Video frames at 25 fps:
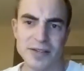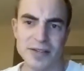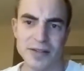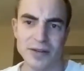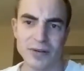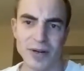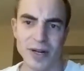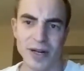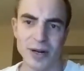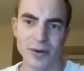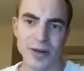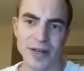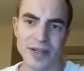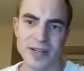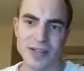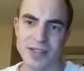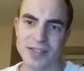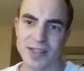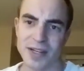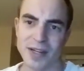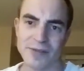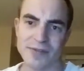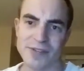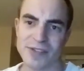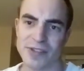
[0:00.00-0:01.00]
so now we
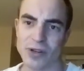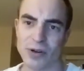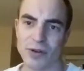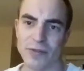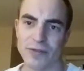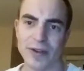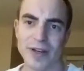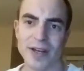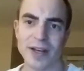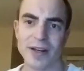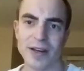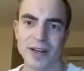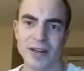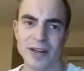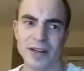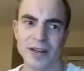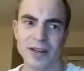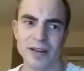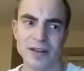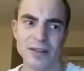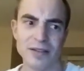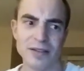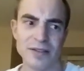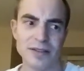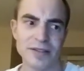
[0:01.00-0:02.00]
just have Soviet
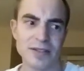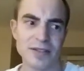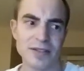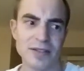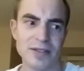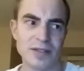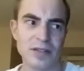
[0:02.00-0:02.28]
and